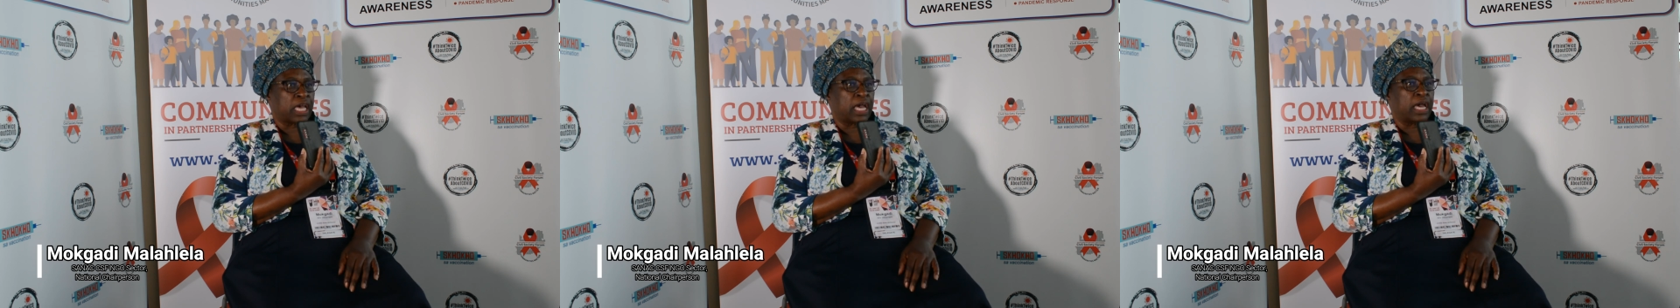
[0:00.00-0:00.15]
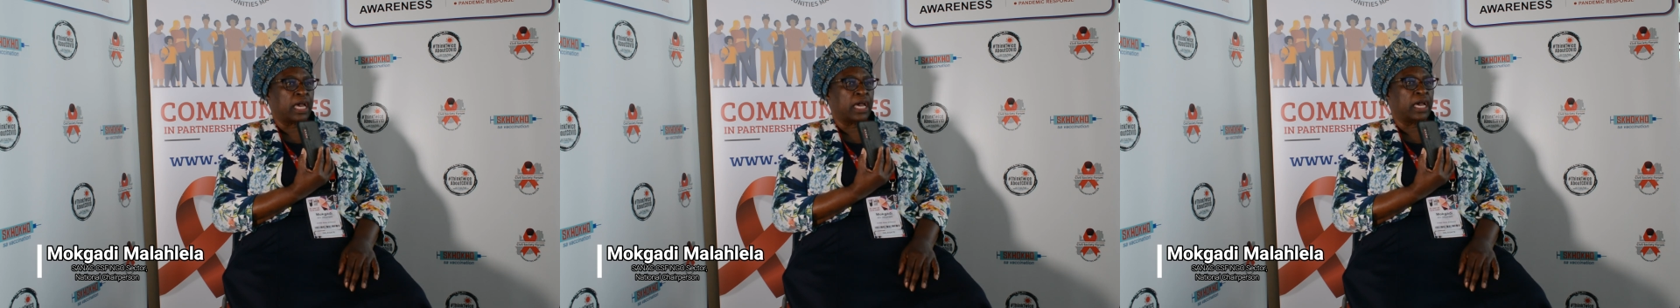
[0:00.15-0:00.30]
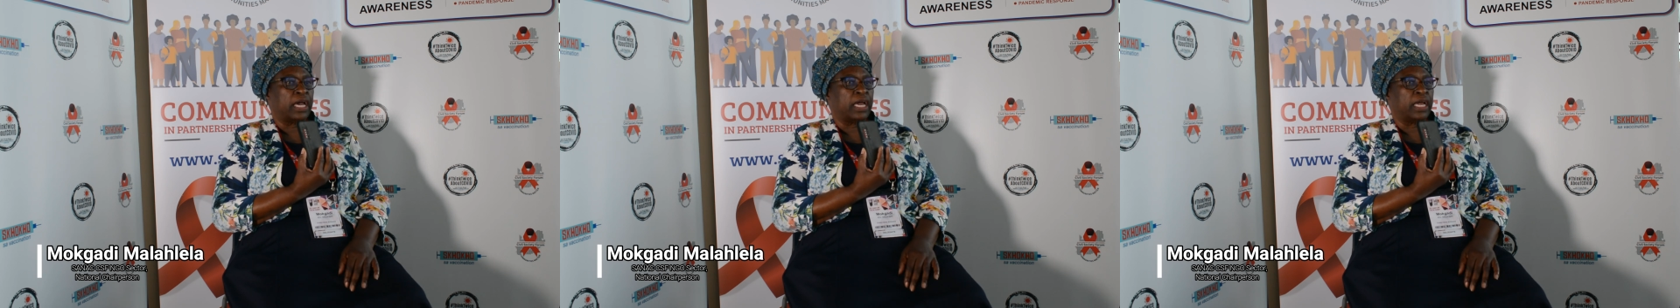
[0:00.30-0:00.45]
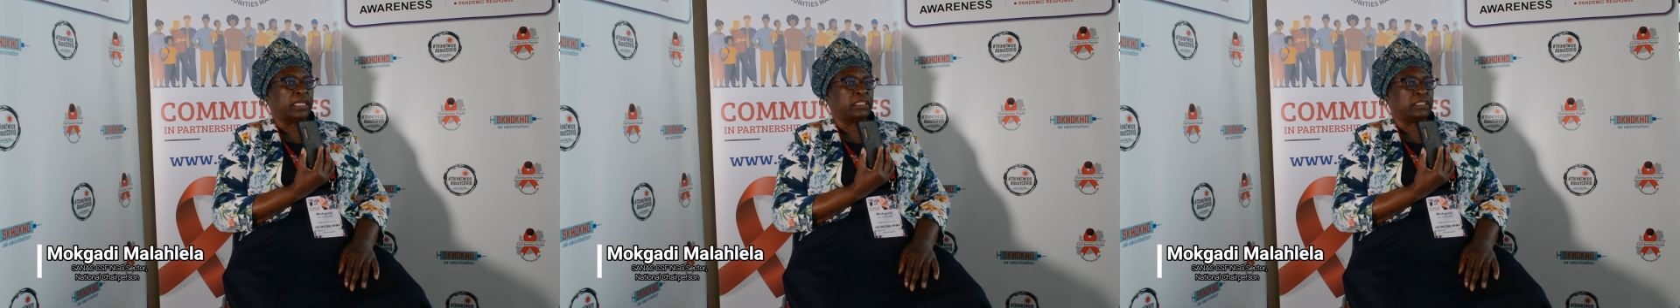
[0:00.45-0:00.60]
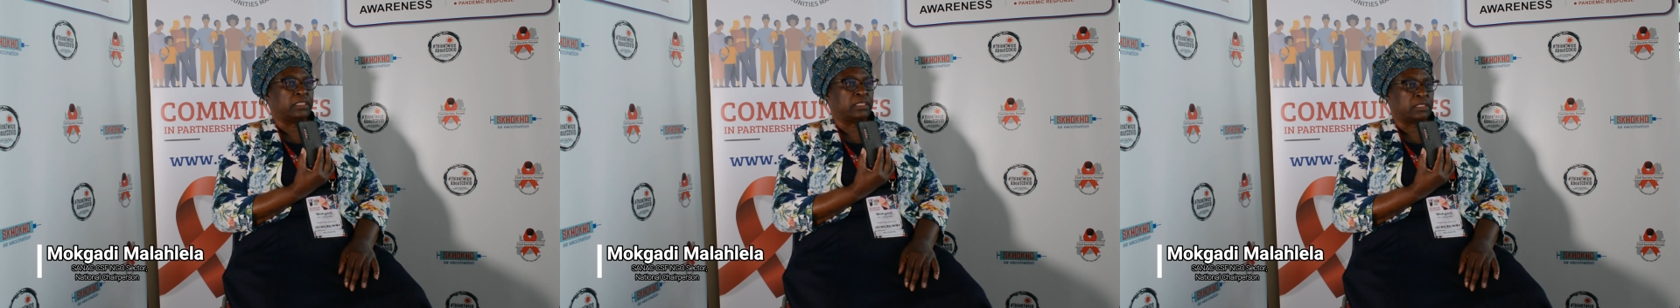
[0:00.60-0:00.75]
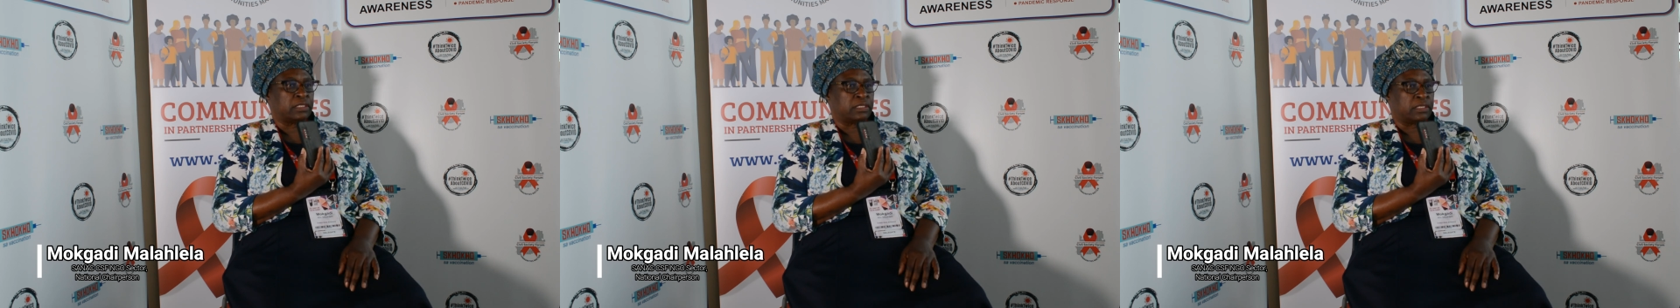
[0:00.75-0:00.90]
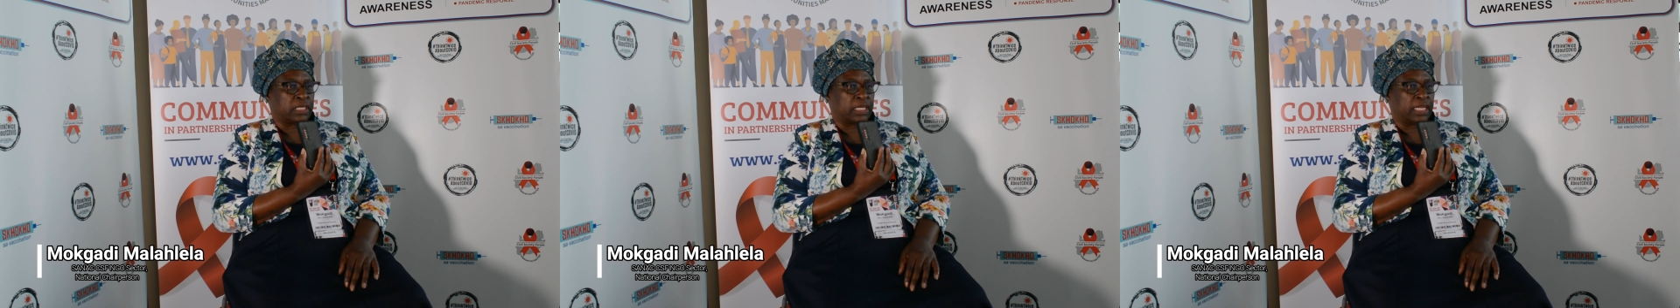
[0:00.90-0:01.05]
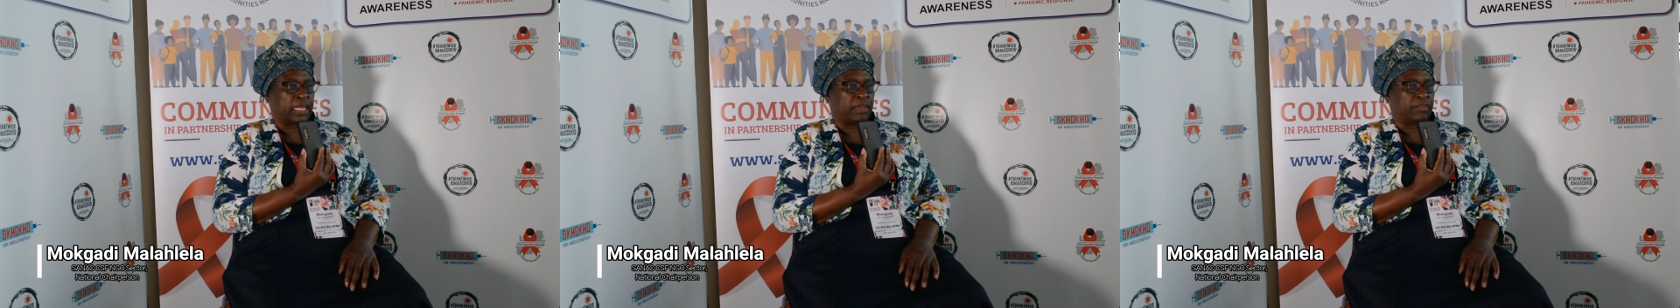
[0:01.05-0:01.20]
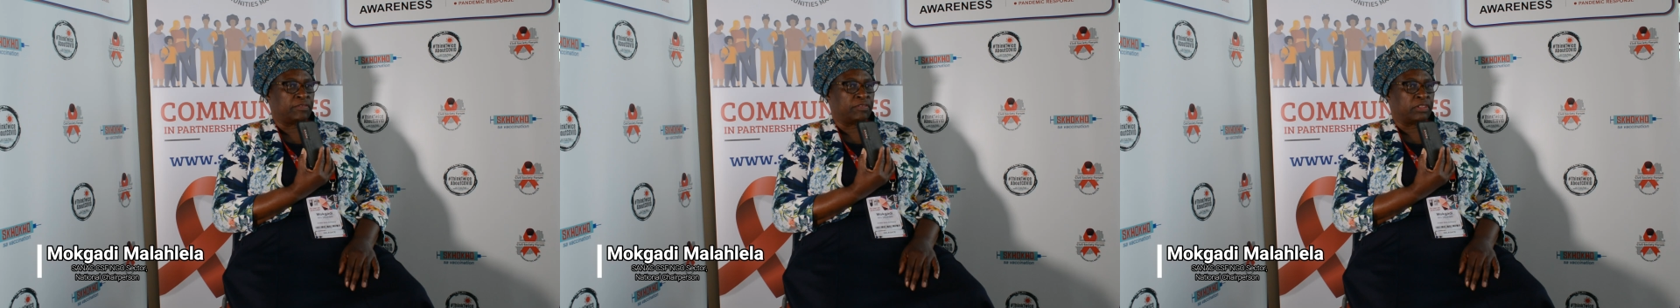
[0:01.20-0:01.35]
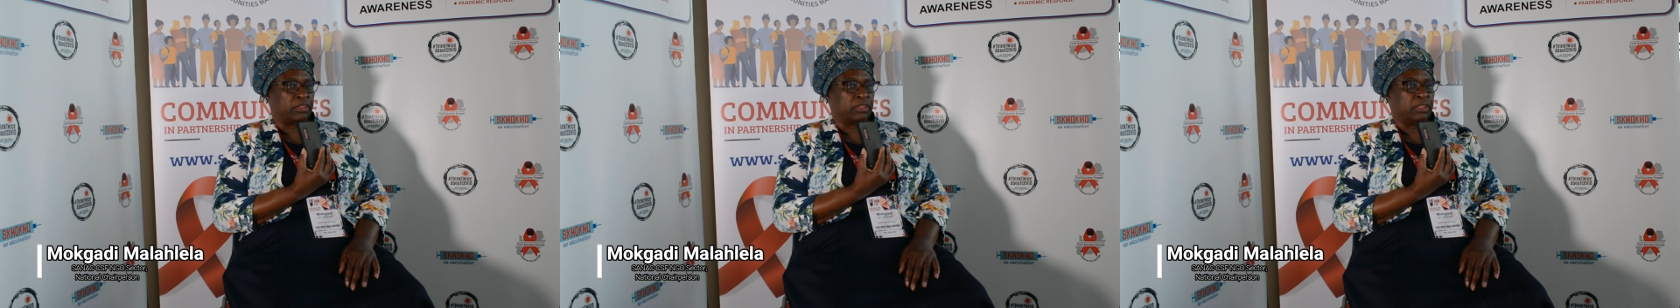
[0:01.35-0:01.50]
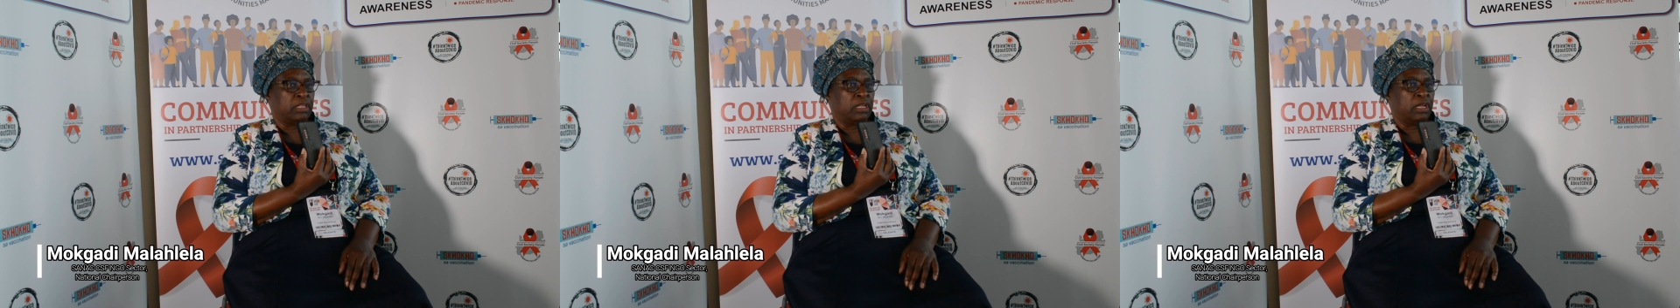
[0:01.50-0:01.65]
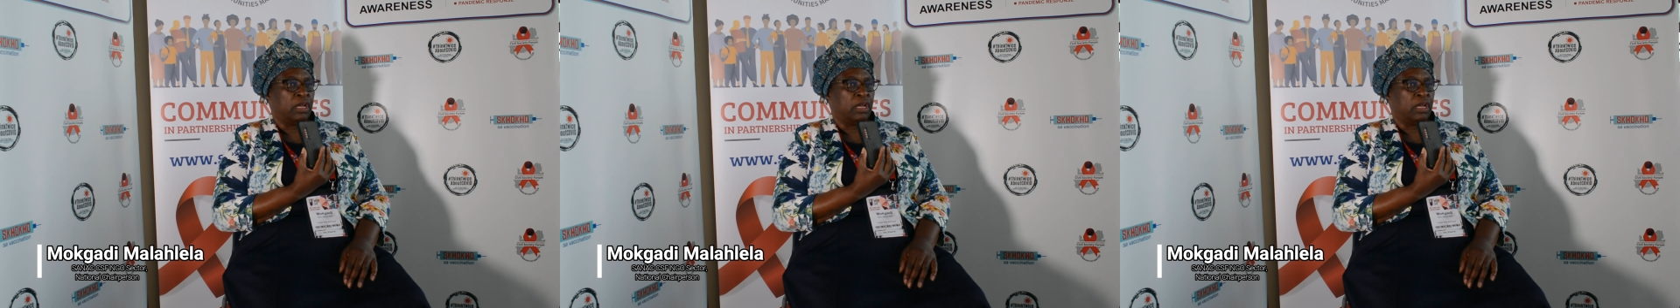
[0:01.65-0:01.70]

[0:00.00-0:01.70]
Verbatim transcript: uh, at district level